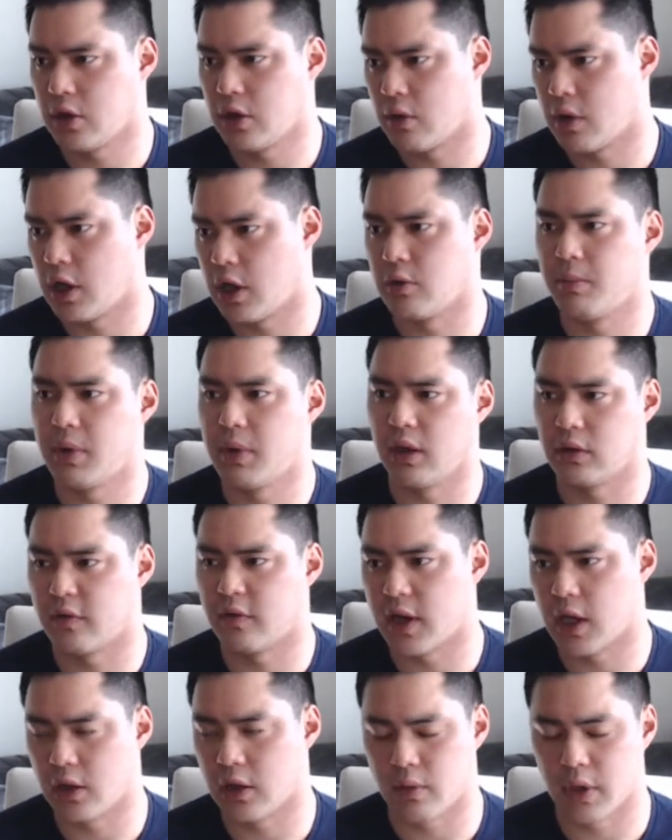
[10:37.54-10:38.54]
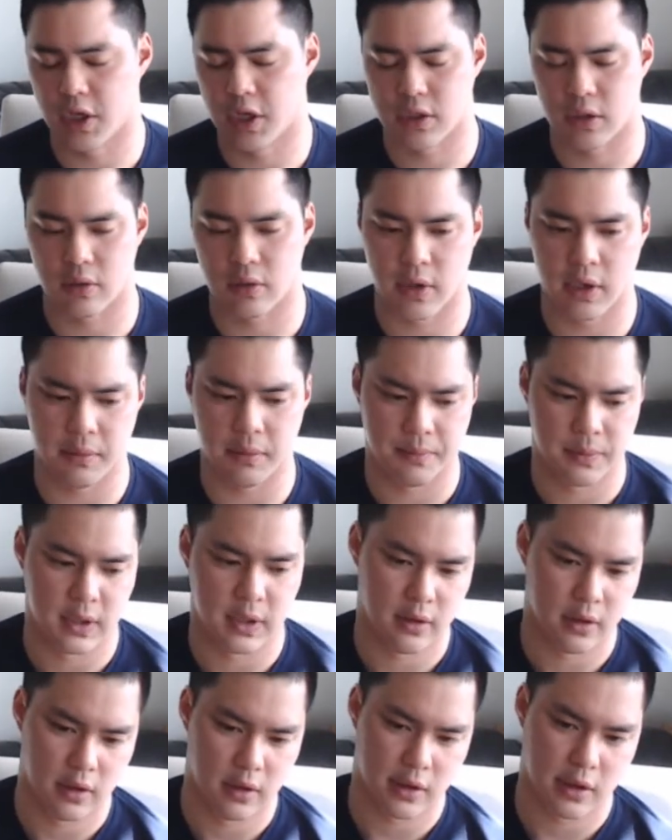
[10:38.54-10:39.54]
underpinning the valuation, right?
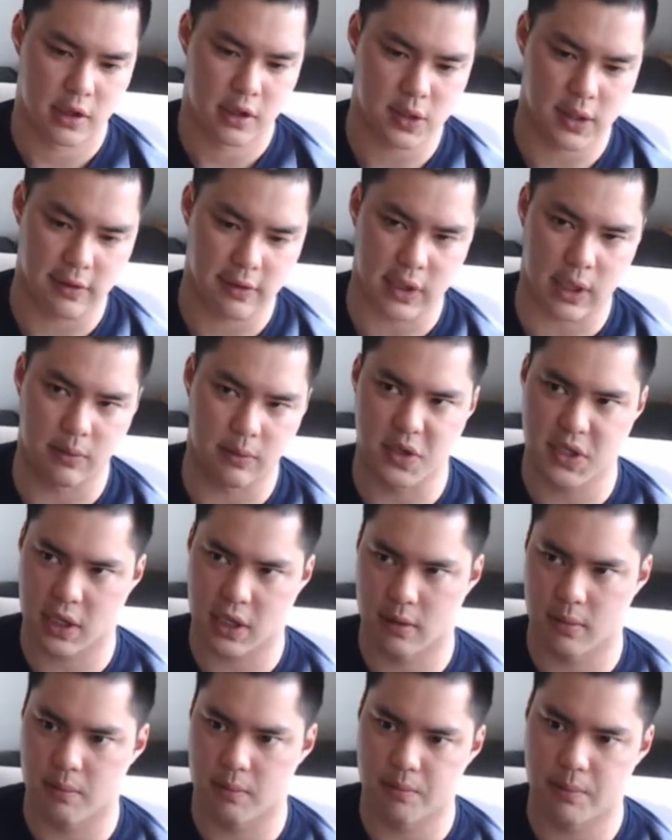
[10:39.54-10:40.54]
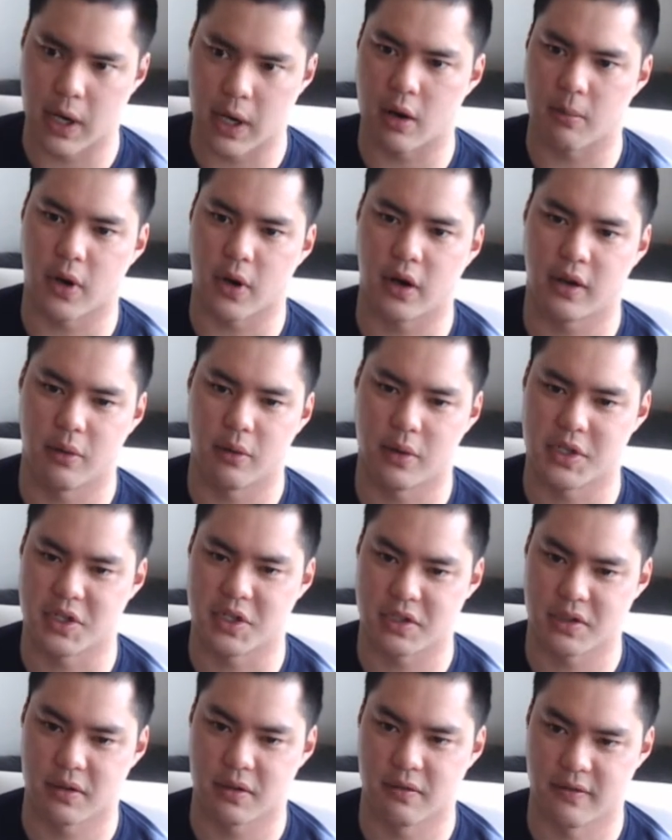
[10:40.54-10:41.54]
So every time there's like a bear market, which
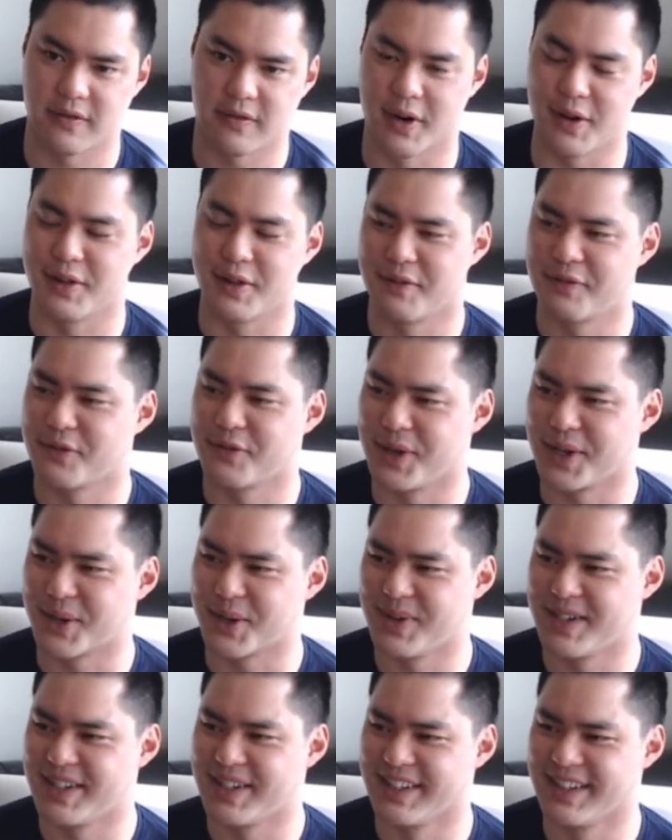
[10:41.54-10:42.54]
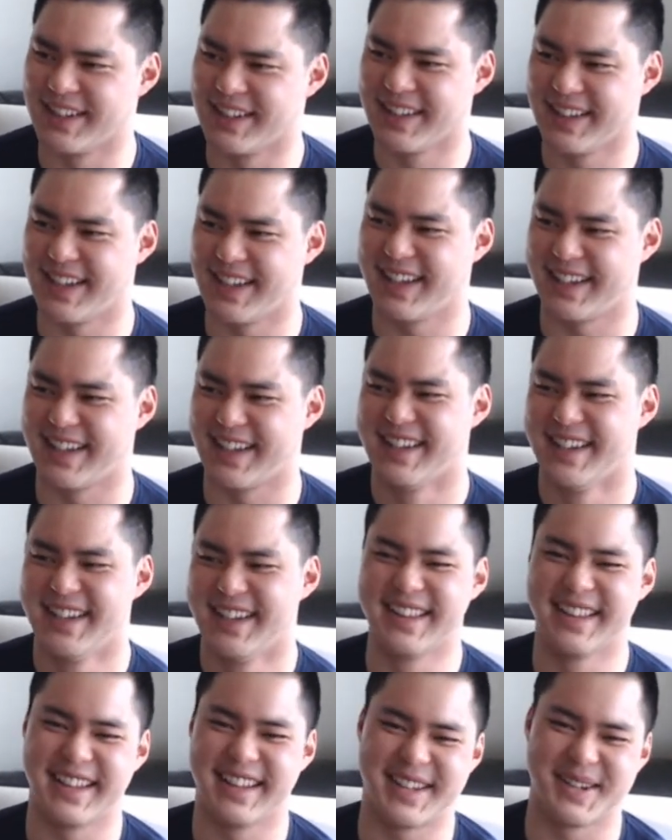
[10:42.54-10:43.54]
is fairly frequent, like
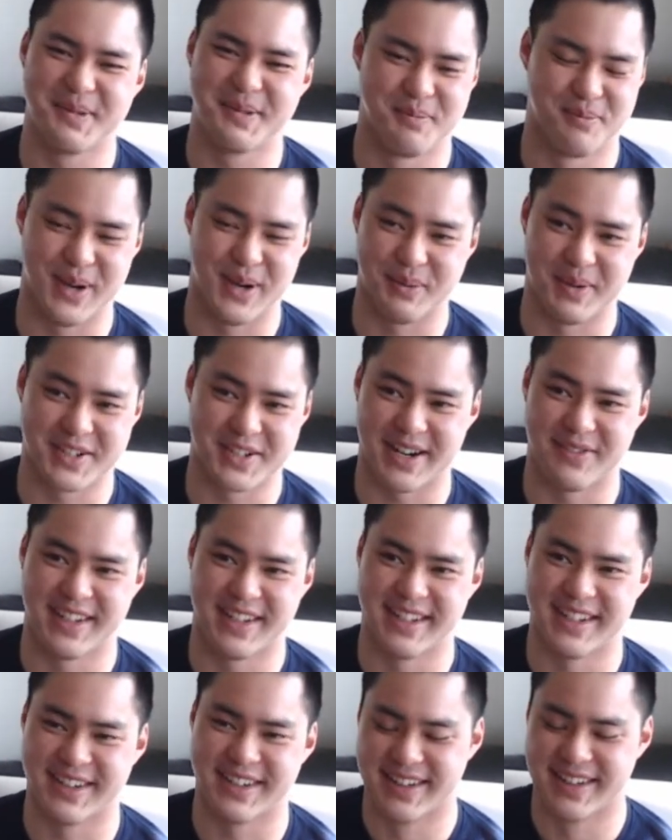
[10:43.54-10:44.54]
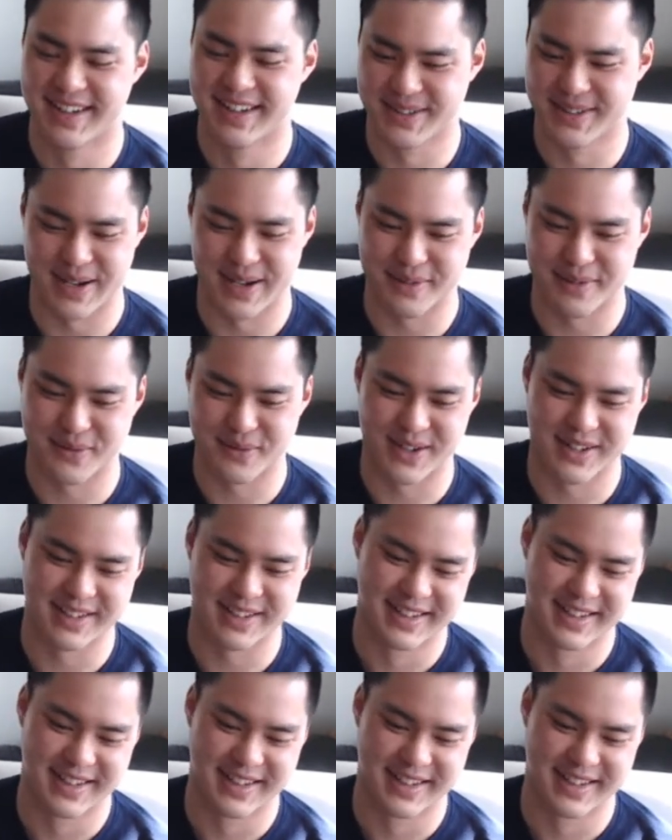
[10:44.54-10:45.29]
pretty much every year you'll have one.